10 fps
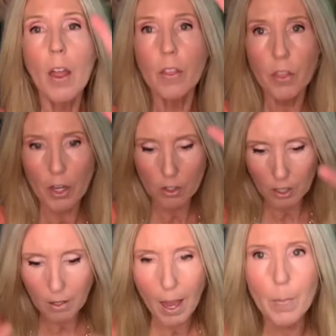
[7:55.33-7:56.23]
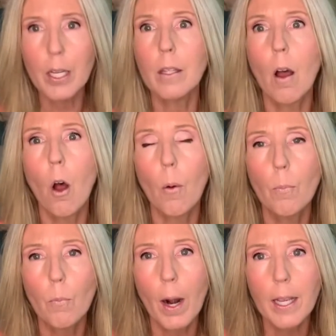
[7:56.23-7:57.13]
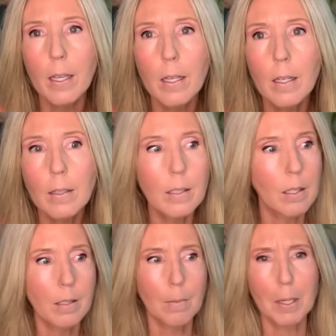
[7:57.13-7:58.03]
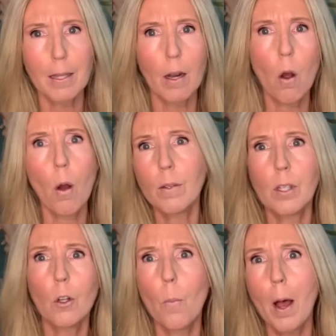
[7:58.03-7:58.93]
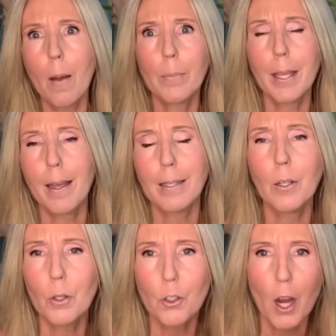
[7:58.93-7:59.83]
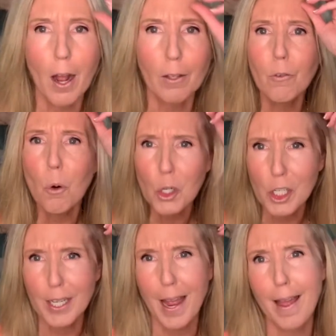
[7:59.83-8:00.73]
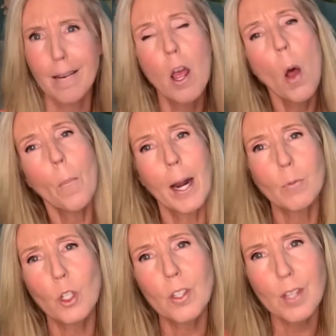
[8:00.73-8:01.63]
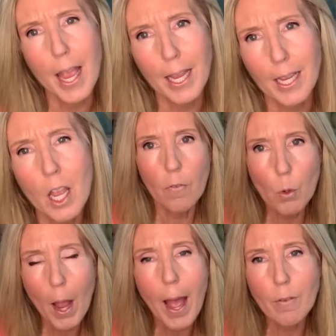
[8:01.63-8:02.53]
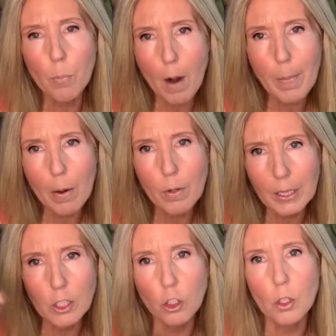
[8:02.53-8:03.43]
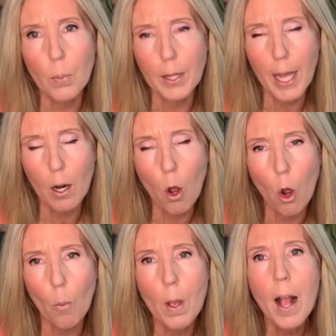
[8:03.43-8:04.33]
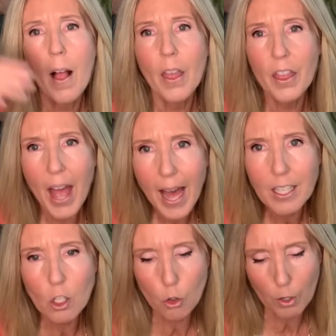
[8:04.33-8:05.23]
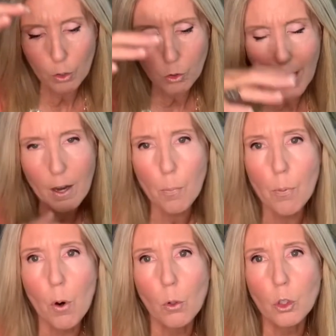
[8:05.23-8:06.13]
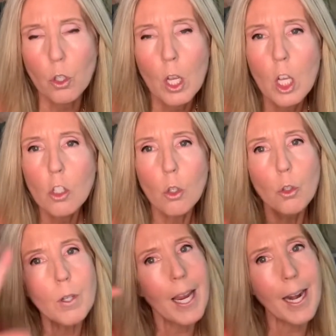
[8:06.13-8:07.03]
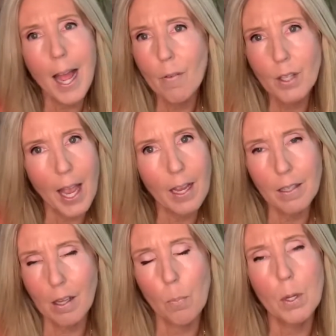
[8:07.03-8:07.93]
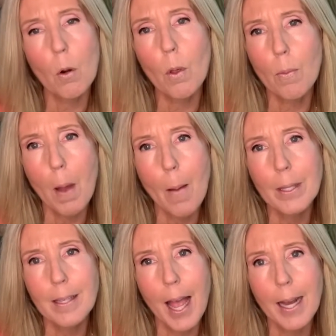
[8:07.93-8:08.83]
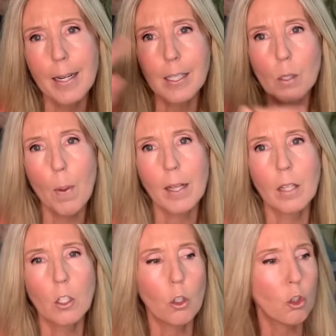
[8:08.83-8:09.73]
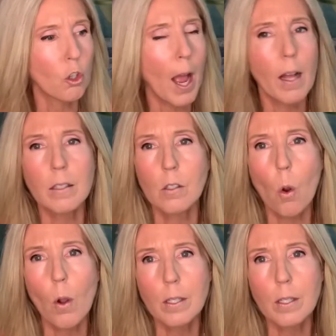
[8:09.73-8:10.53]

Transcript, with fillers: there's the climate in the home, right? This doesn't mean that, oh, a single mom can't heal their child. course she can. But I'm just saying, if you have a primary relationship in that home, that is a trickle down approach so you can't have chaos up here with mom and dad and expect that your child is going to